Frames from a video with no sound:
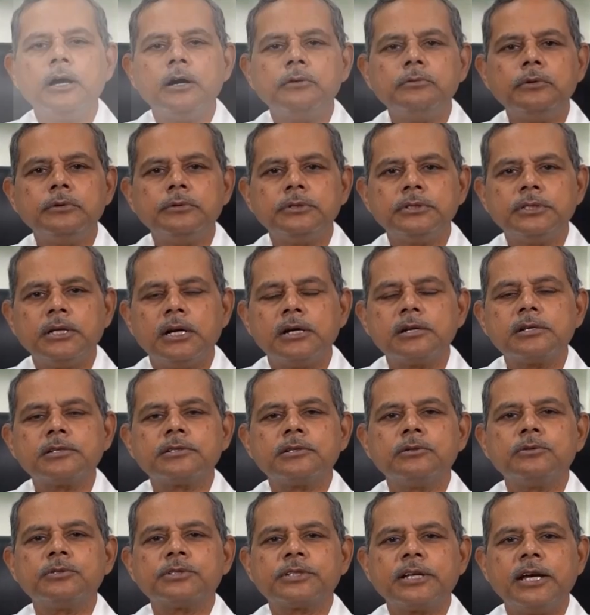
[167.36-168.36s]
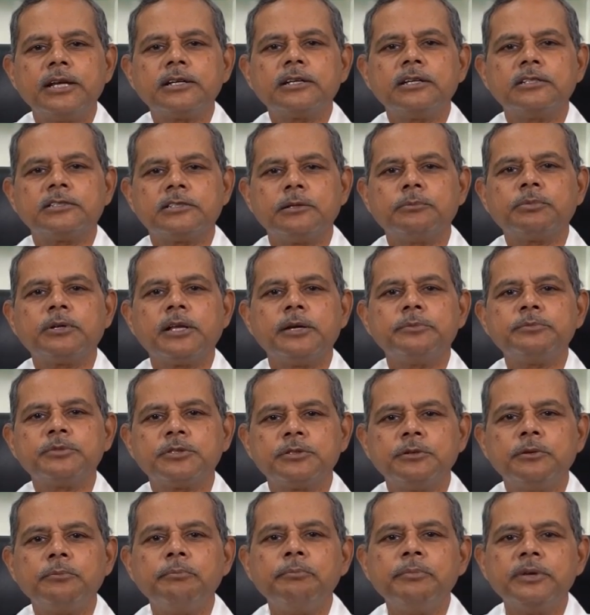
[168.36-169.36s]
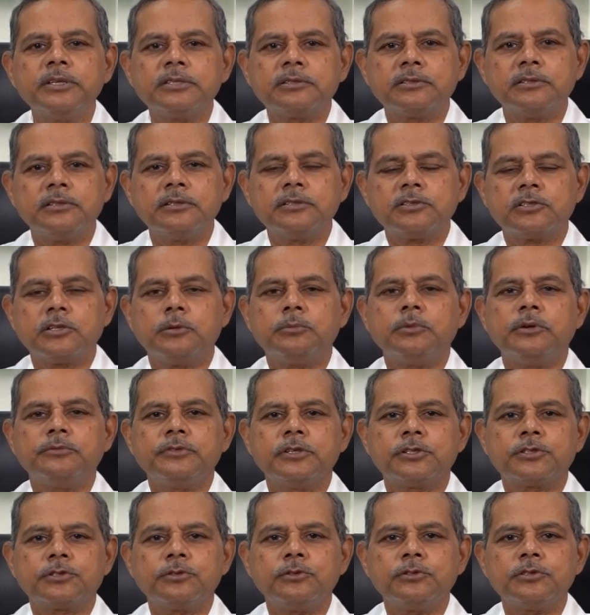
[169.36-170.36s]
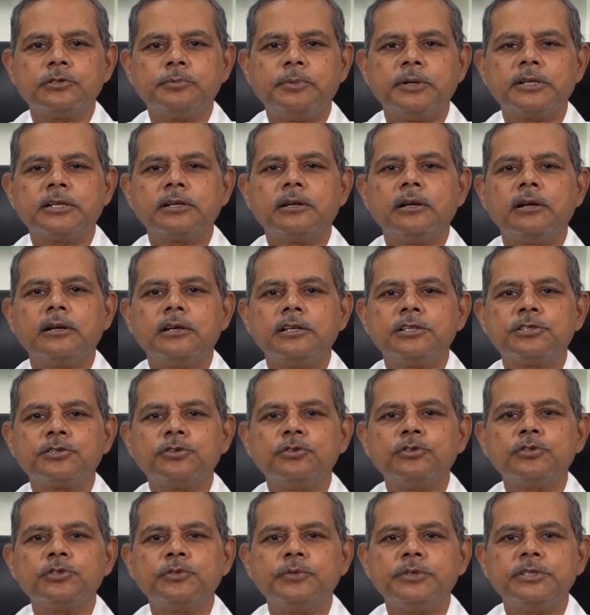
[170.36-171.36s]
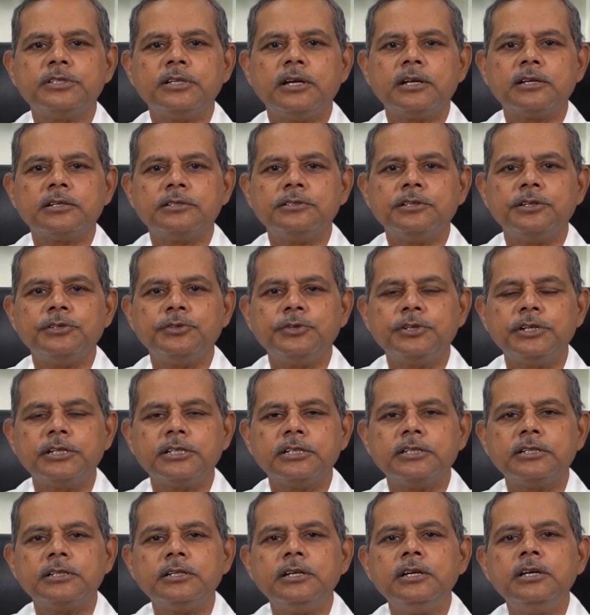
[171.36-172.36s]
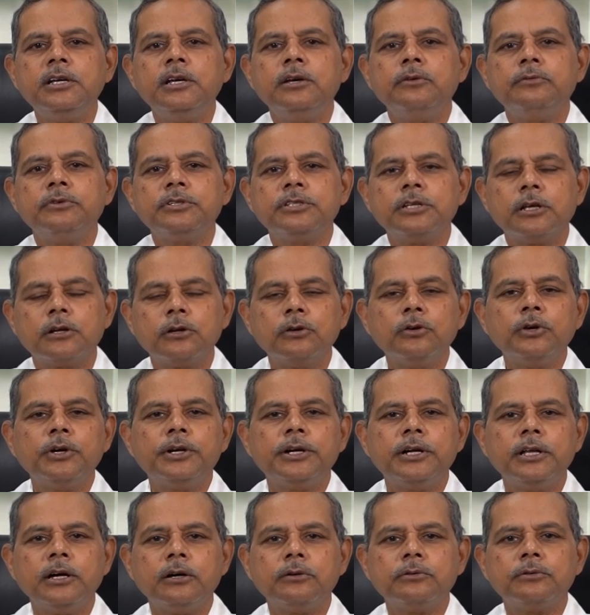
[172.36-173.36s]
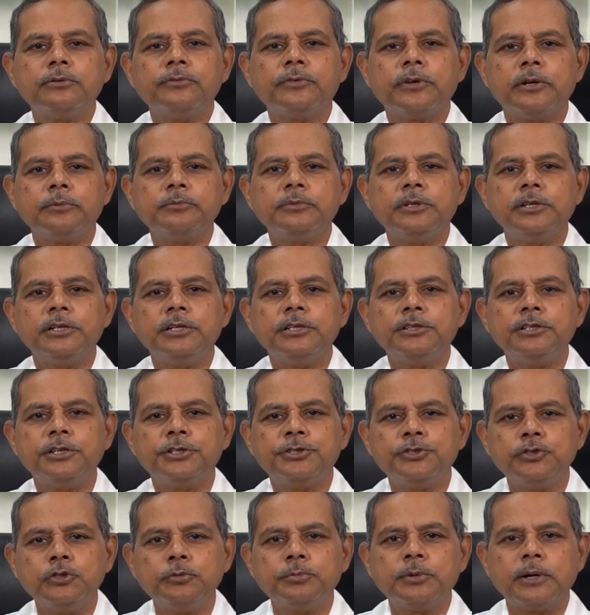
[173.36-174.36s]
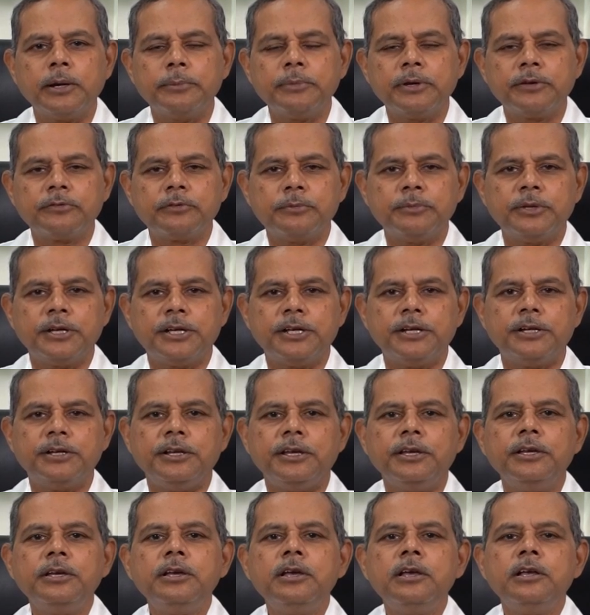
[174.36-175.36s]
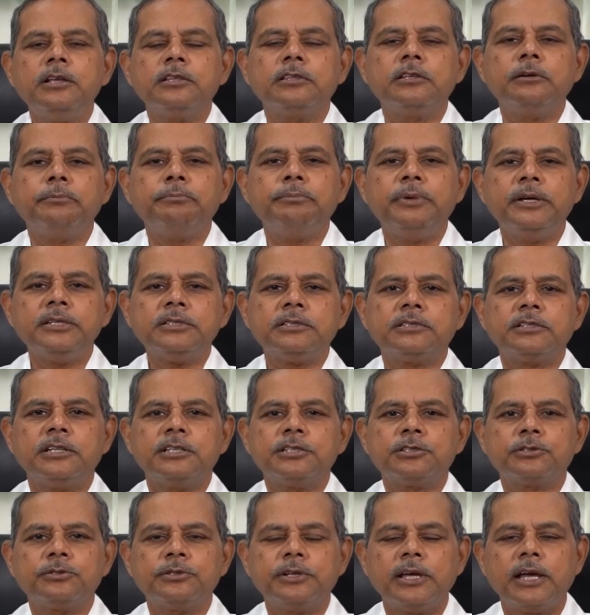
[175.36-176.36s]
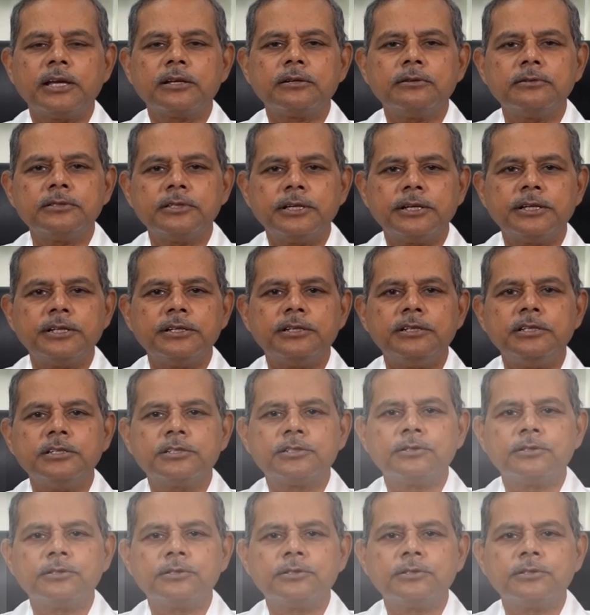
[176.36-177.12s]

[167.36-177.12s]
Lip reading: however, the ultrasound scan can sometimes miss some of the stones, particularly stones which are in the ureter, which are lower down from in the tube coming from the kidney. The best test to diagnose a kidney